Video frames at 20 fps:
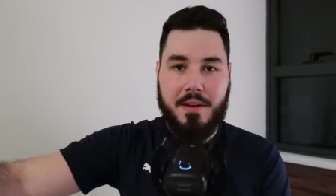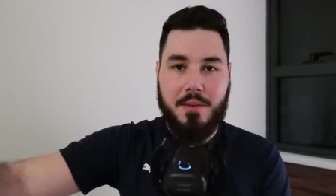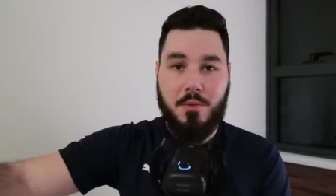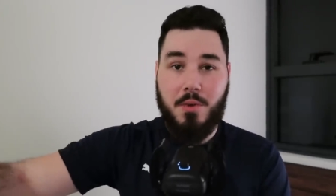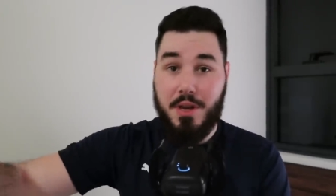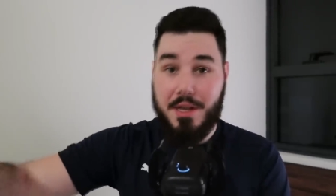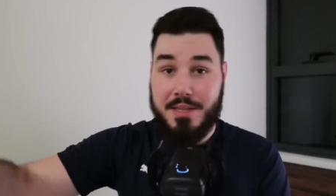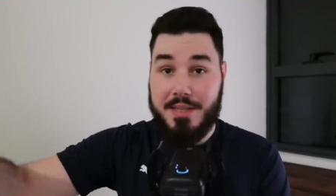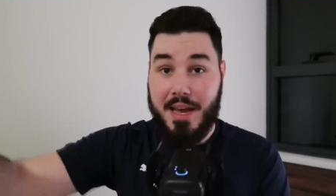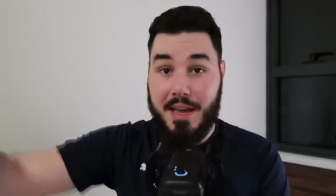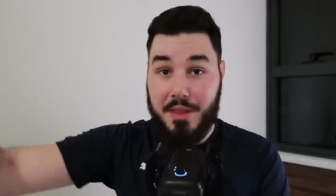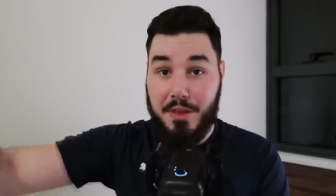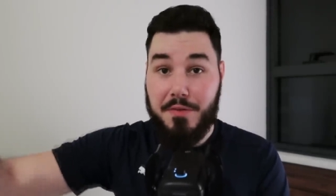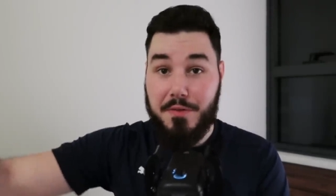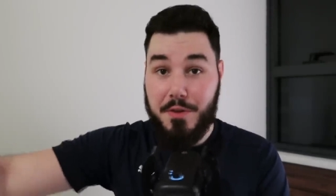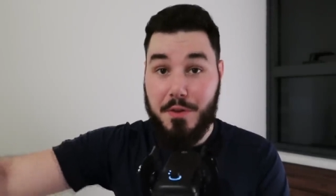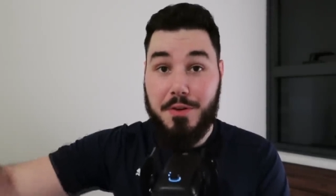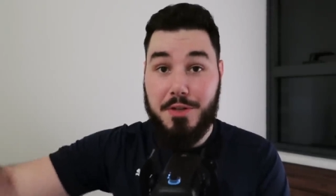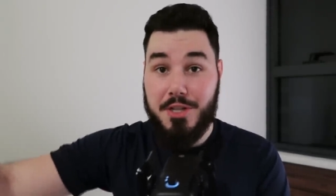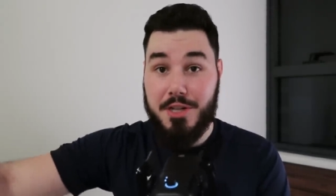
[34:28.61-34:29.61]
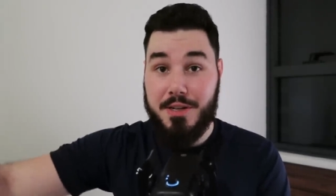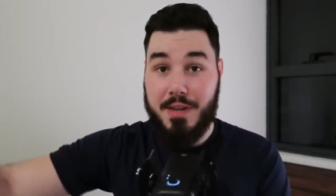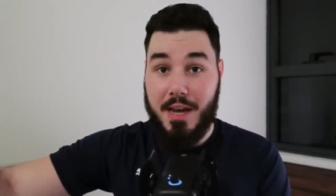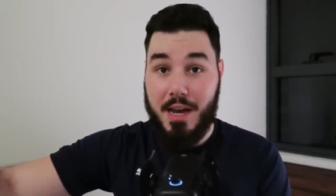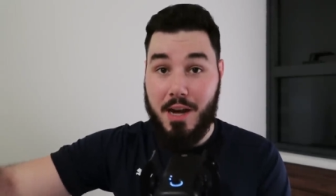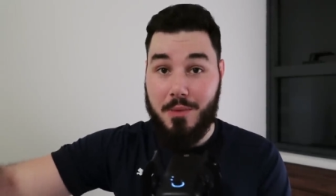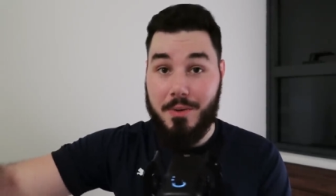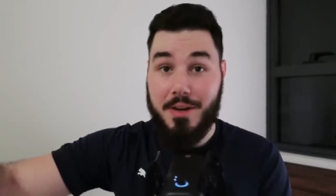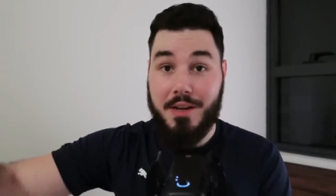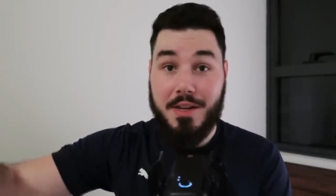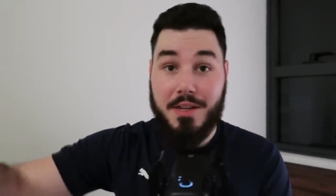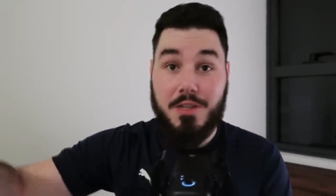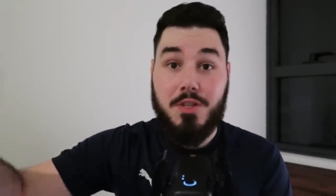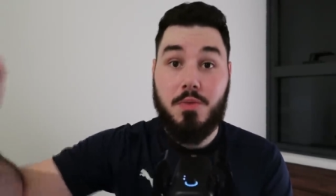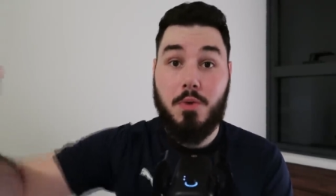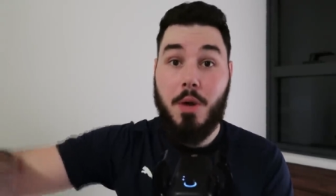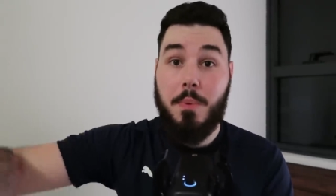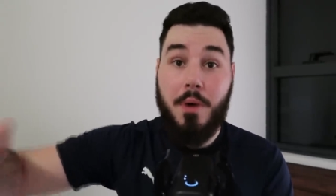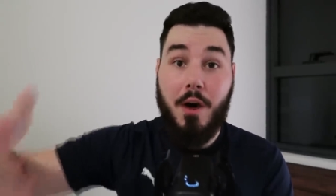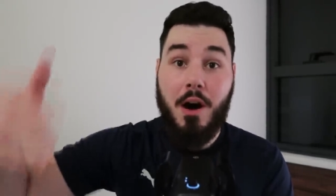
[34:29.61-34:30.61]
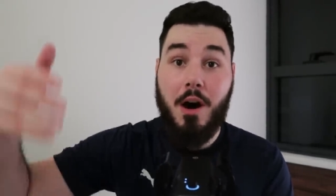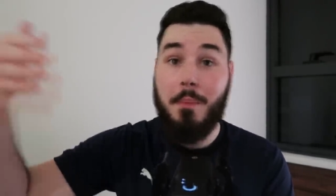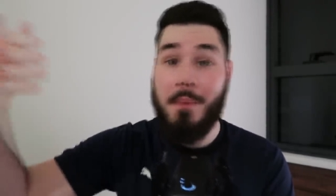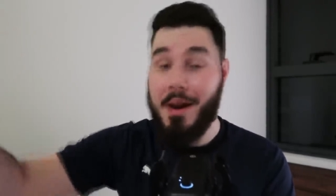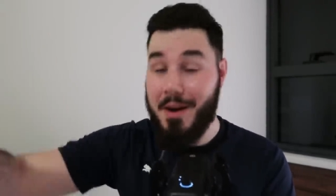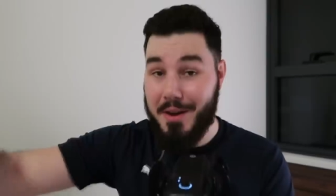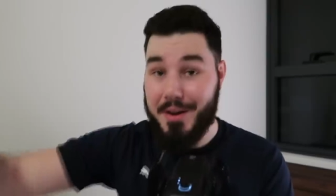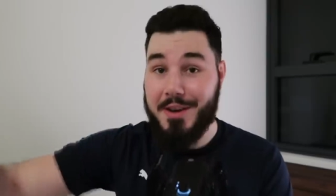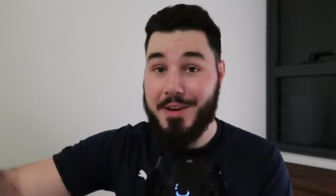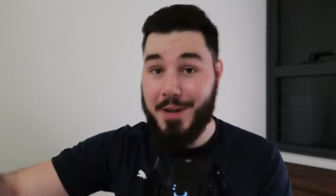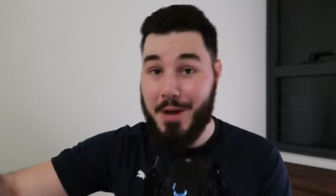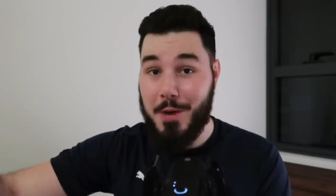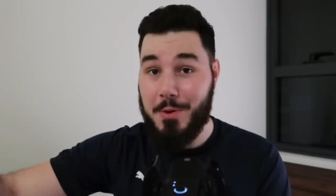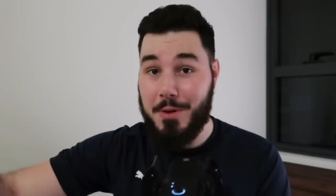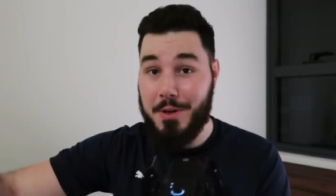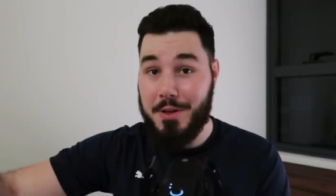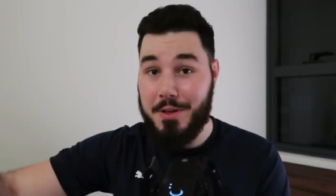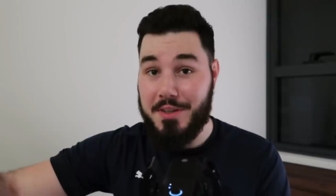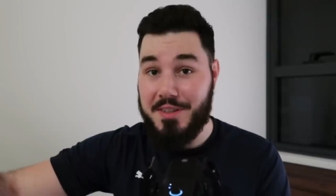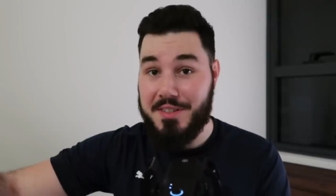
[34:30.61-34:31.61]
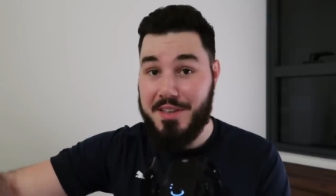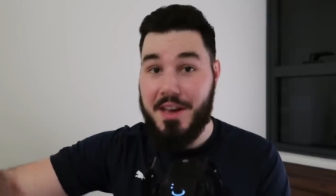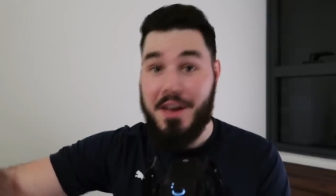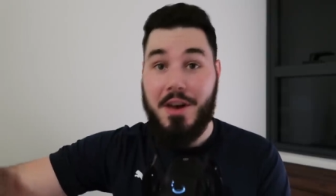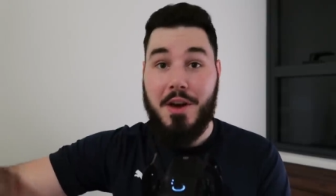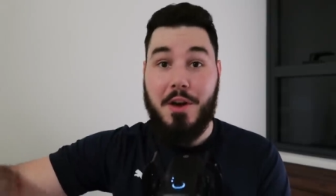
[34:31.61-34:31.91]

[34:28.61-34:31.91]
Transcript: What is that the future now? We're going to swap our American owners